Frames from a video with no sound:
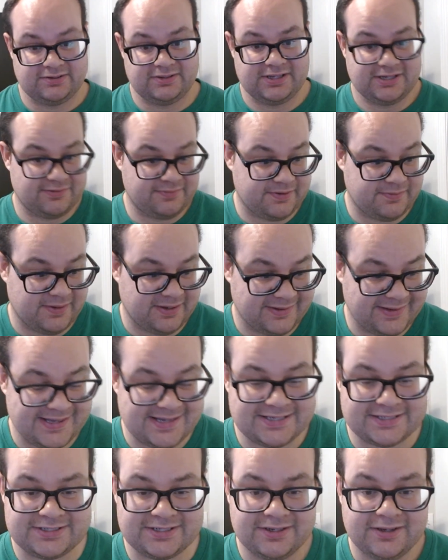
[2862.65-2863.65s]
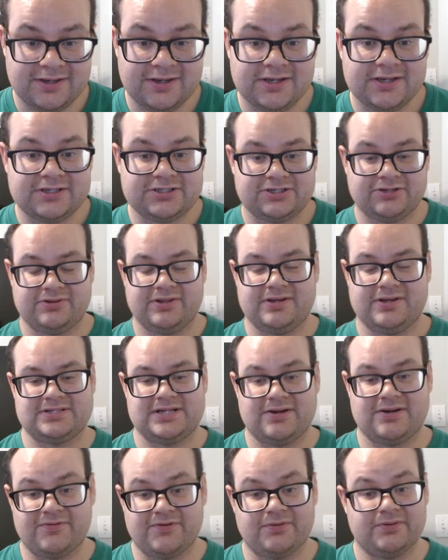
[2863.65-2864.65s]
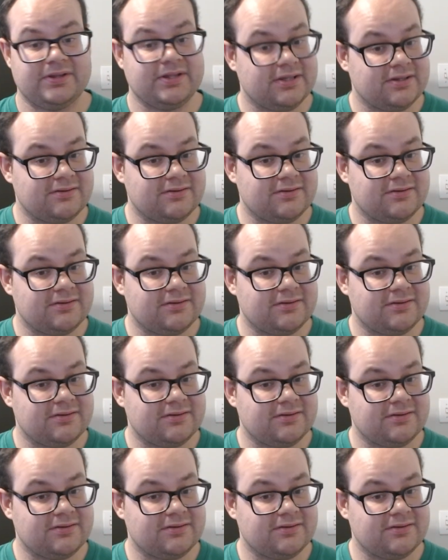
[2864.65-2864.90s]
So that'll be my last 2009 review.